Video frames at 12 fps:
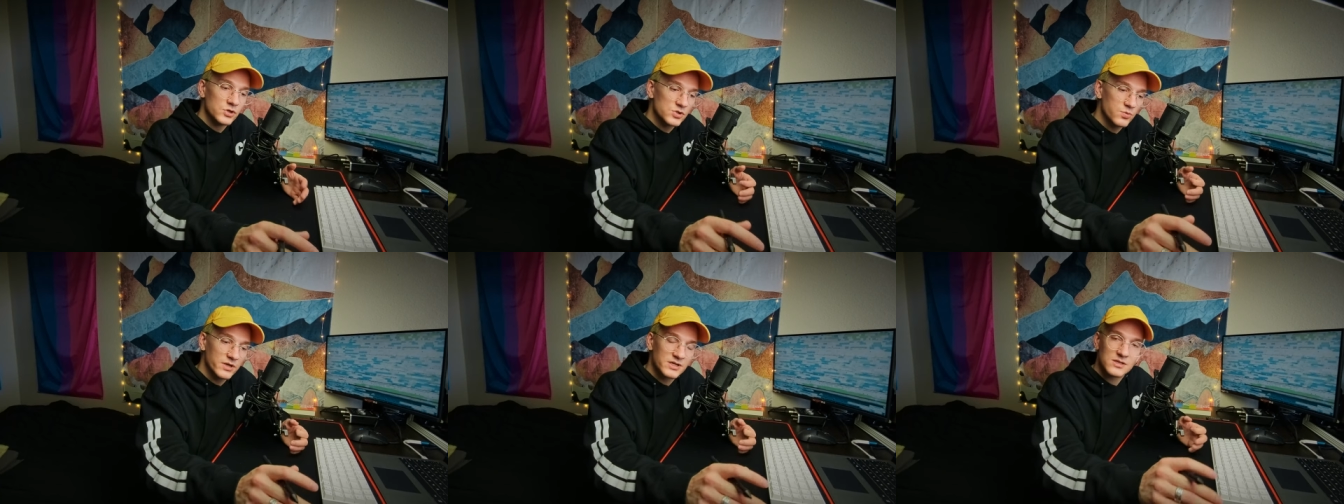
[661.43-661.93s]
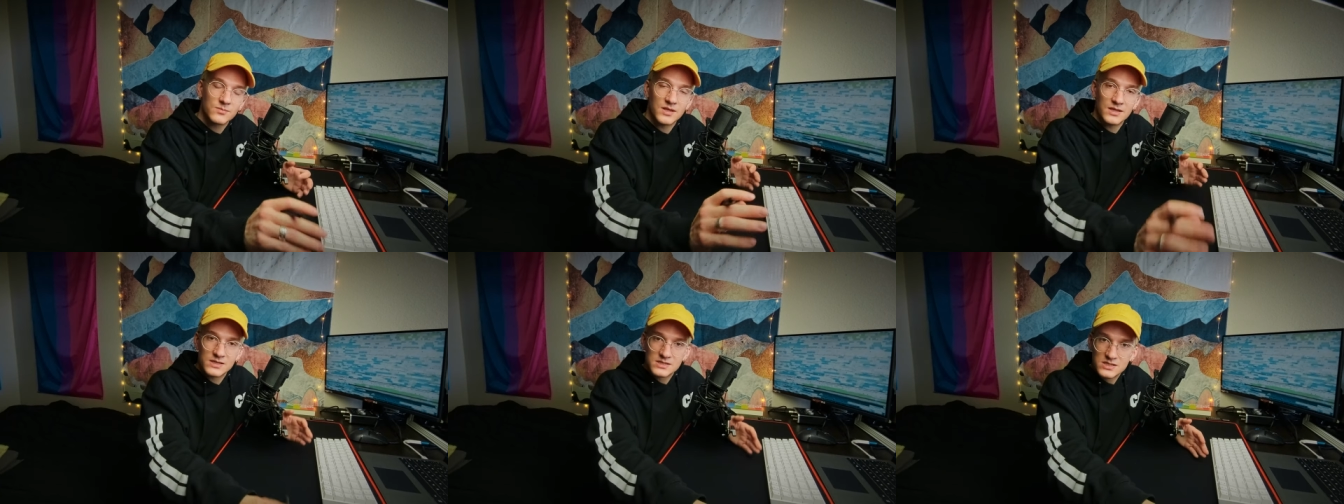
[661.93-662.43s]
just wanting
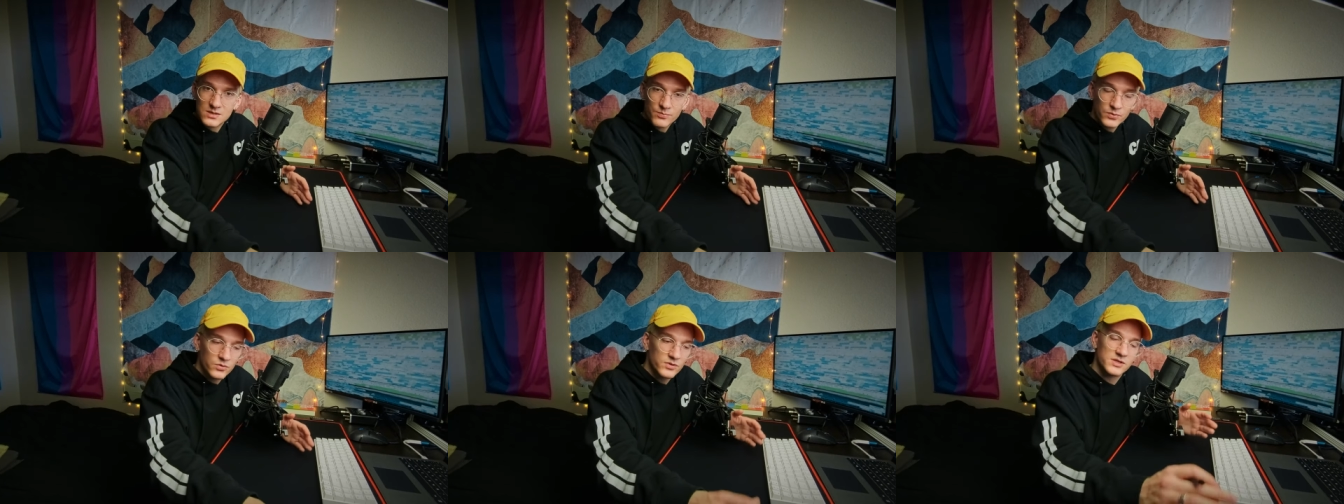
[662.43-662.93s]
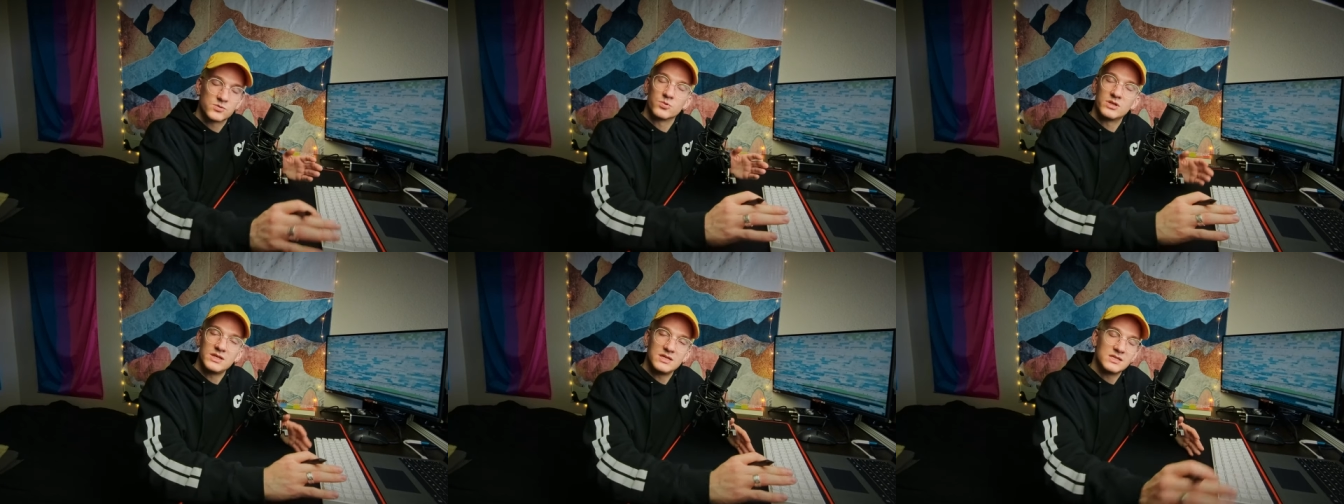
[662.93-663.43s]
something that's simple. It's
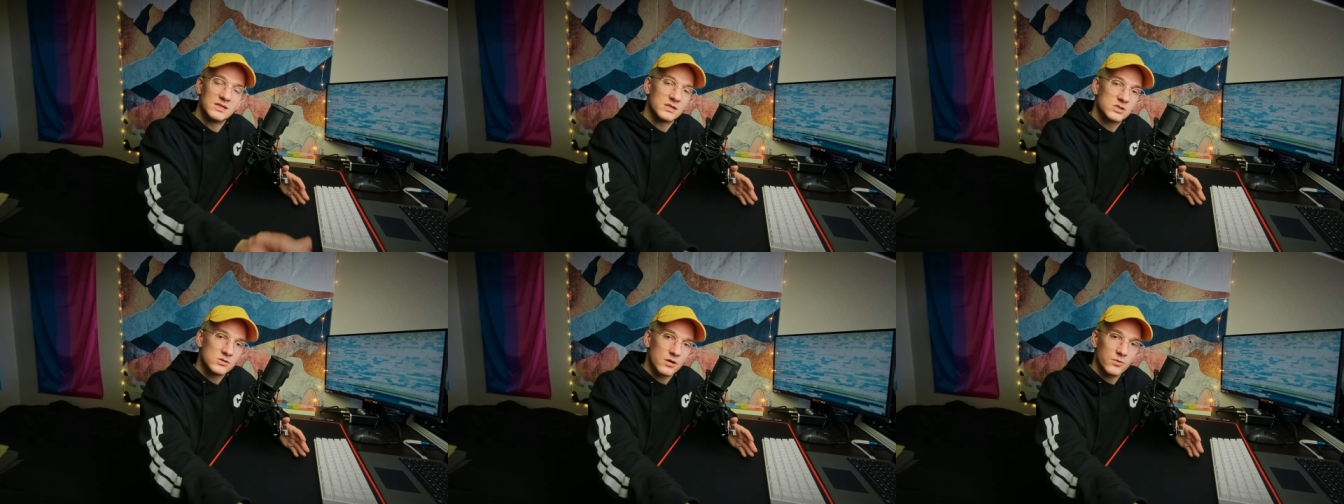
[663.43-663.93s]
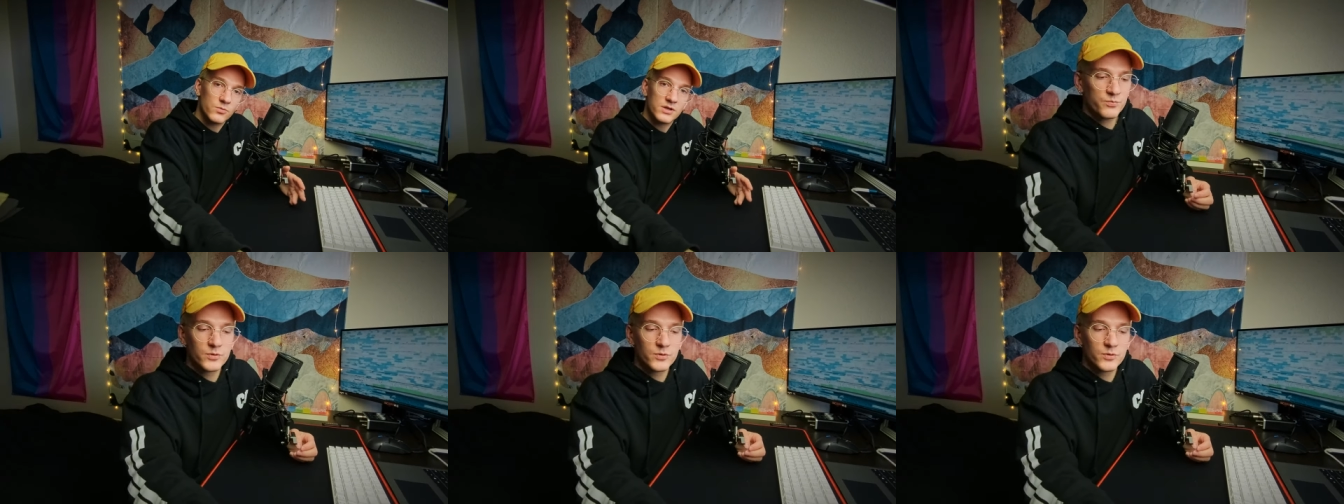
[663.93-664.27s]
really easy to get started with.